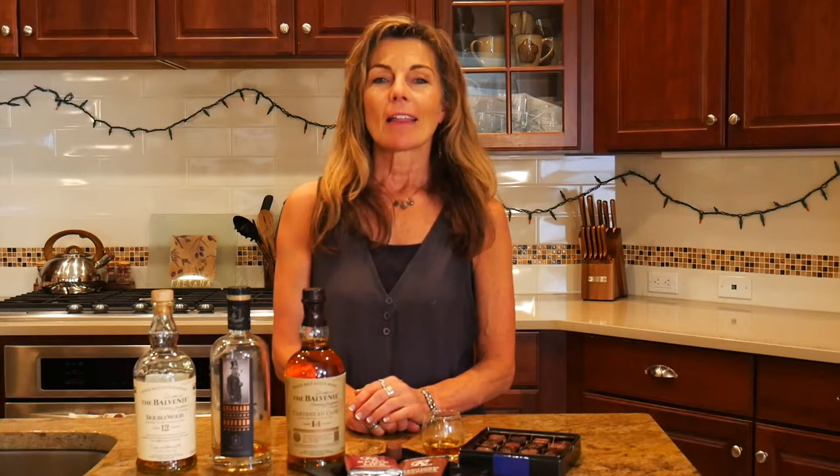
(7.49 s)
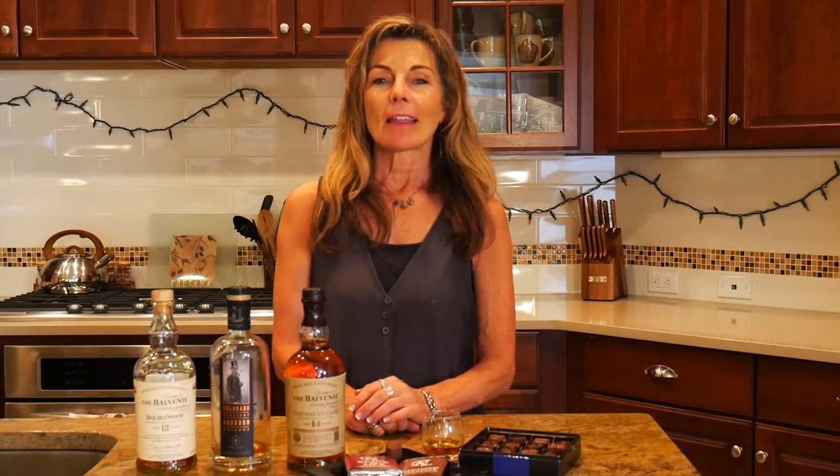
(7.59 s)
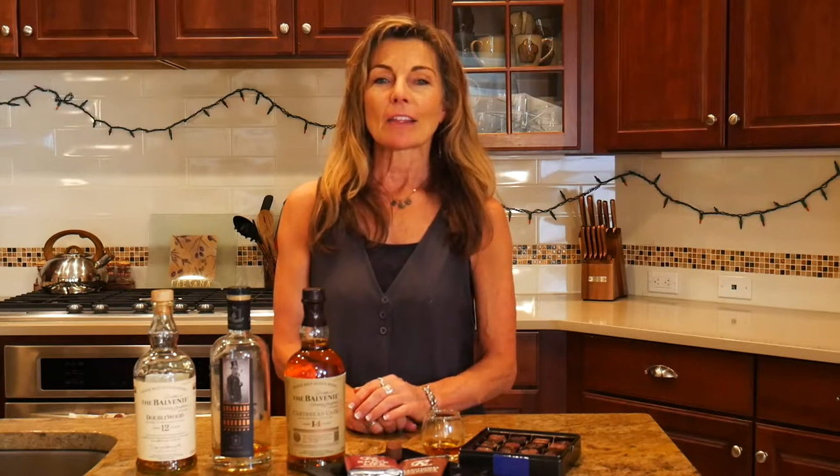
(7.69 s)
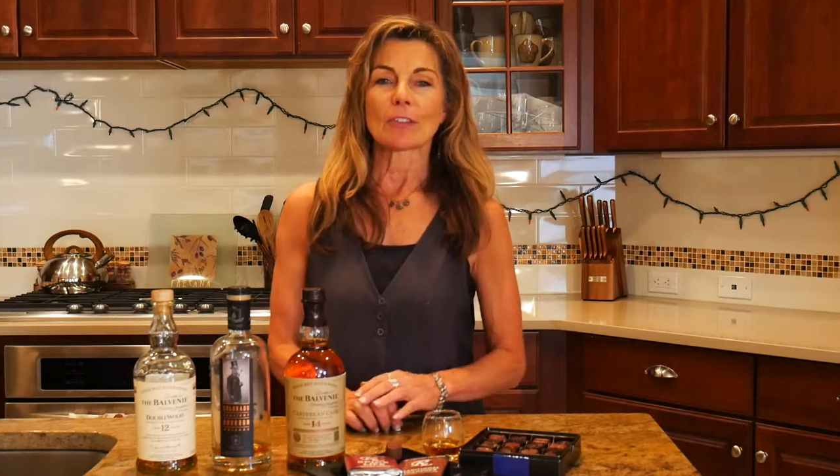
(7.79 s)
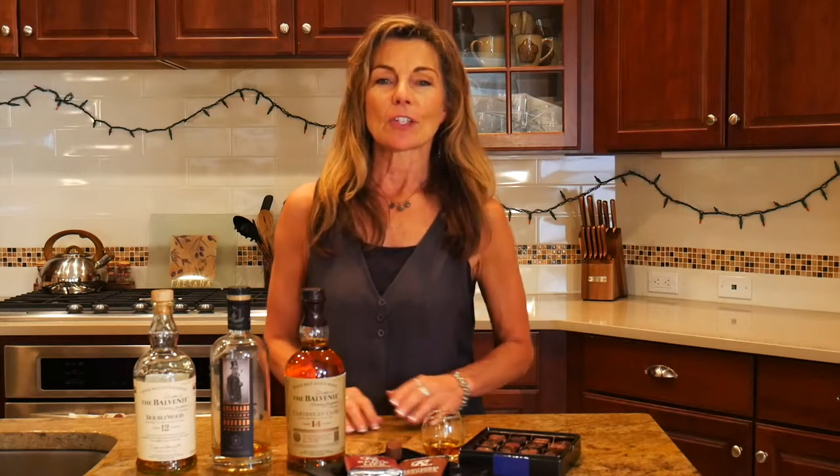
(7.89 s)

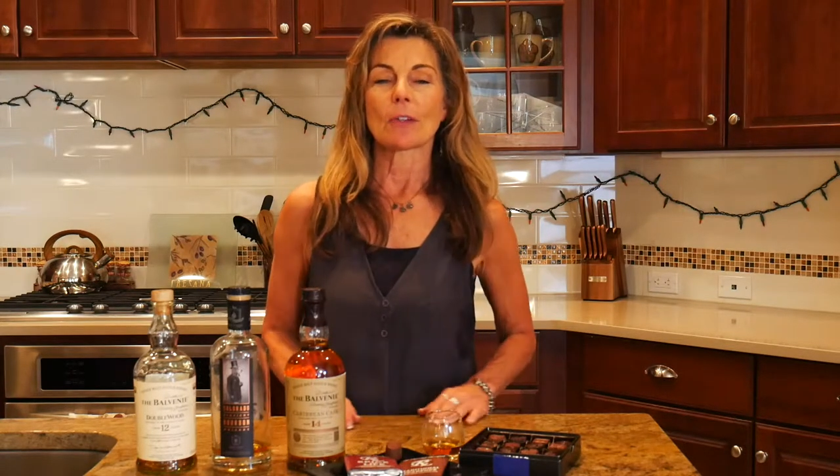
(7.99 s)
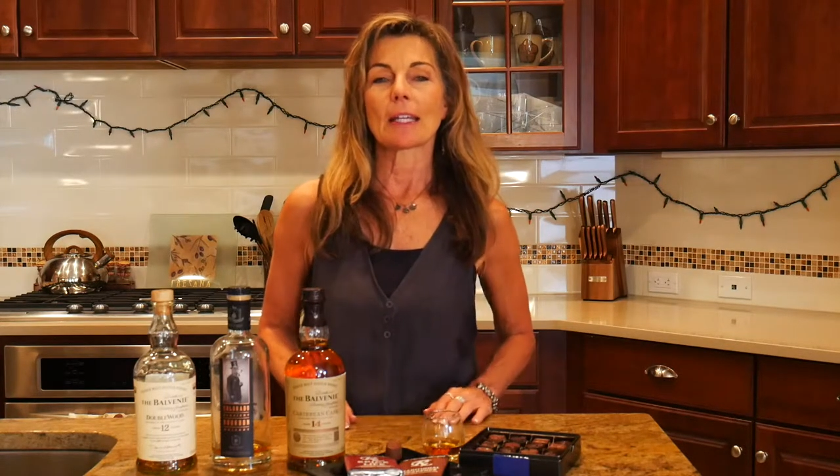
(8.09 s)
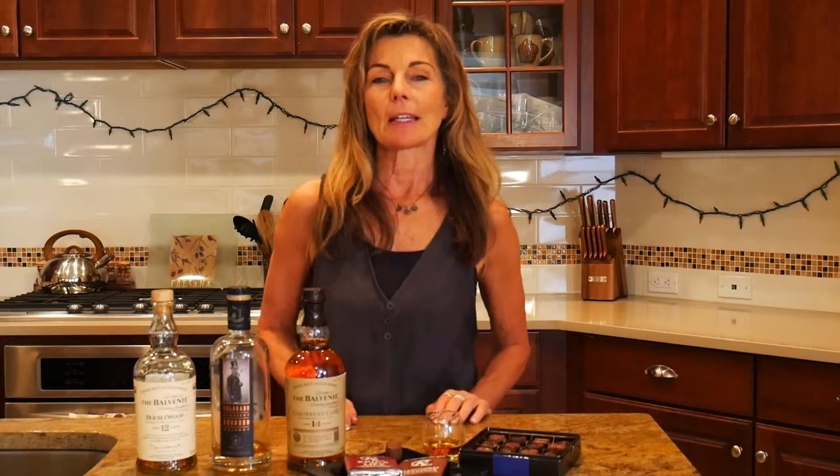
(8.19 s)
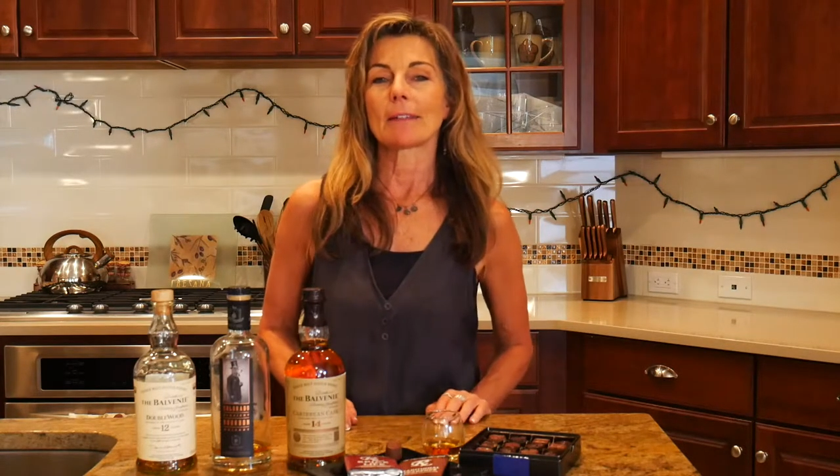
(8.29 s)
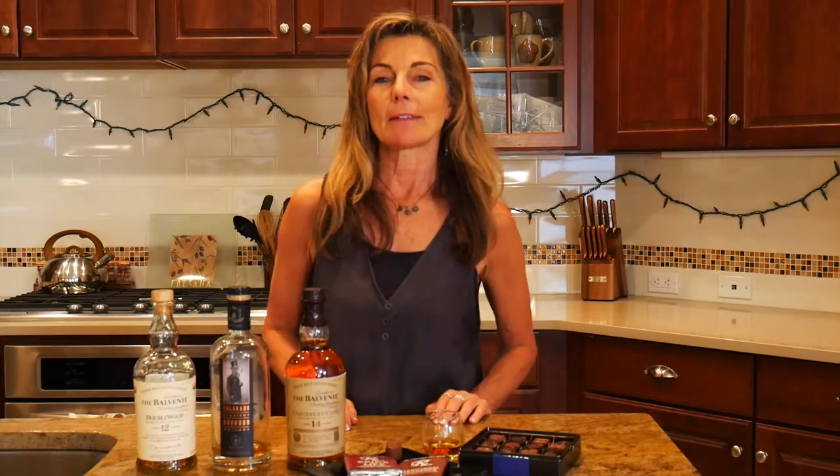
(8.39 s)
Thanks for tuning
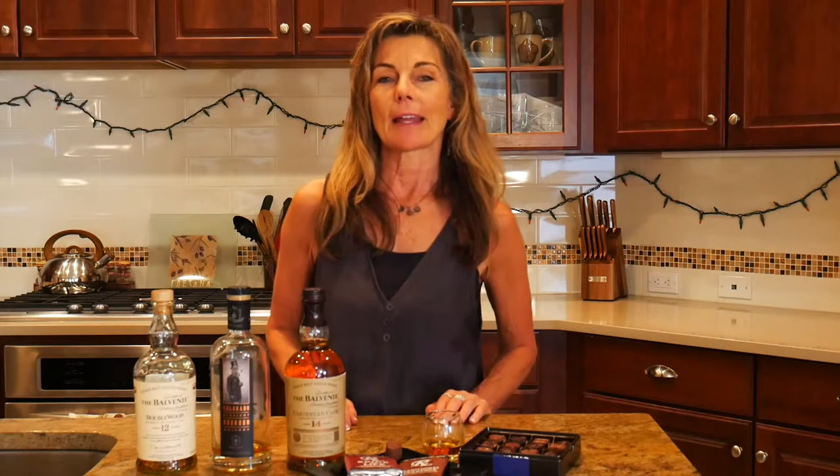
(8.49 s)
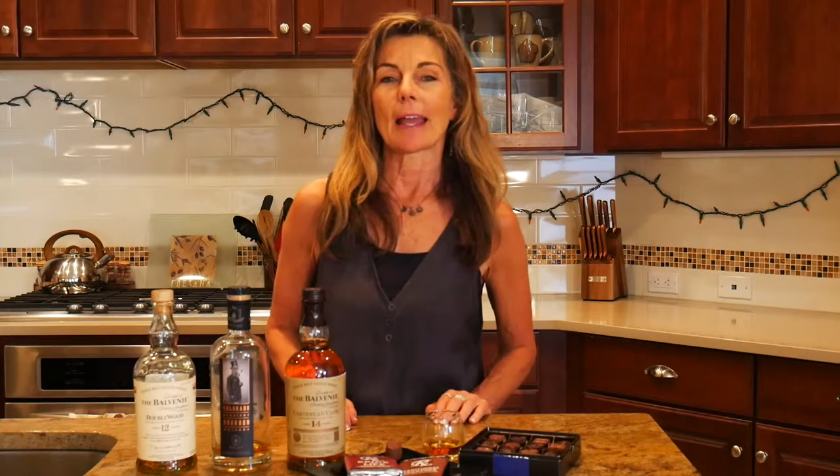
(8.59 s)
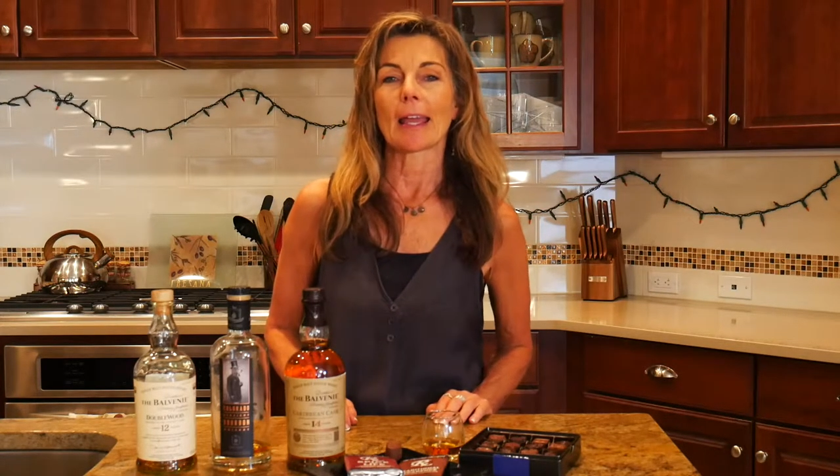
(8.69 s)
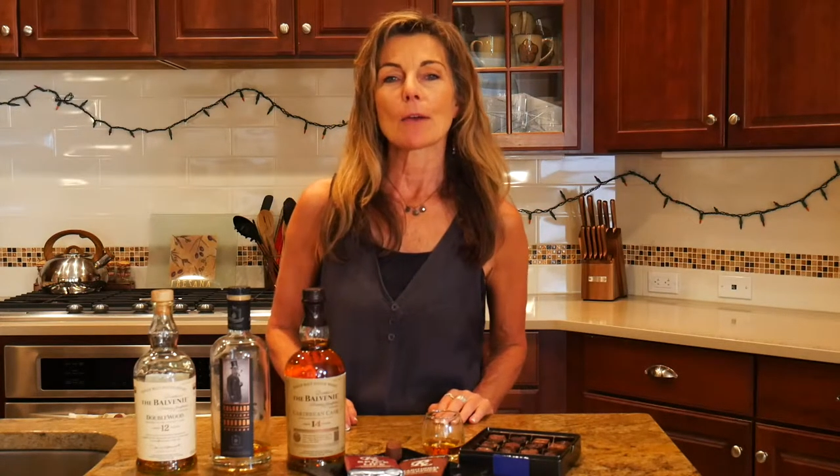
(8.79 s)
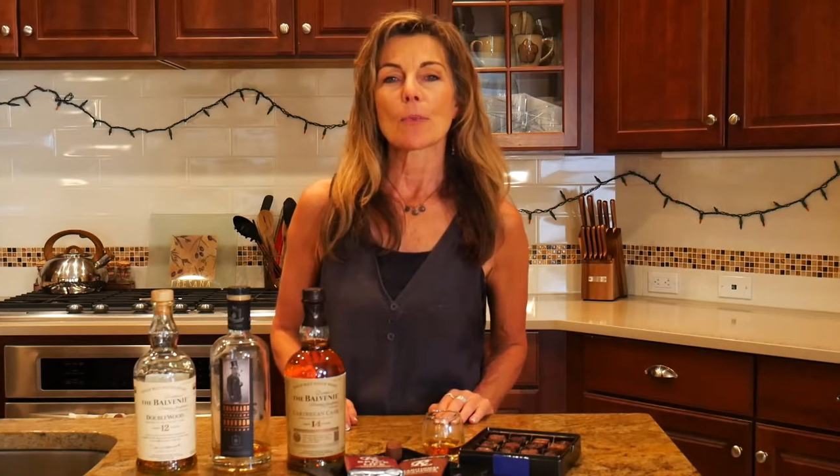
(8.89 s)
in
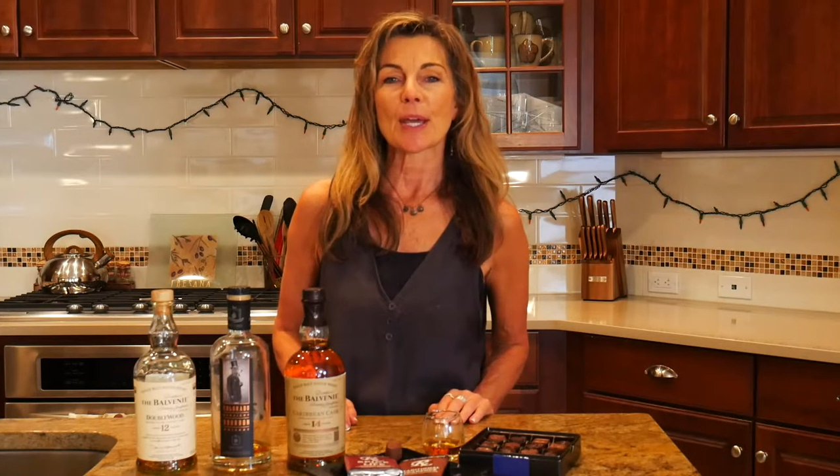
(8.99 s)
today.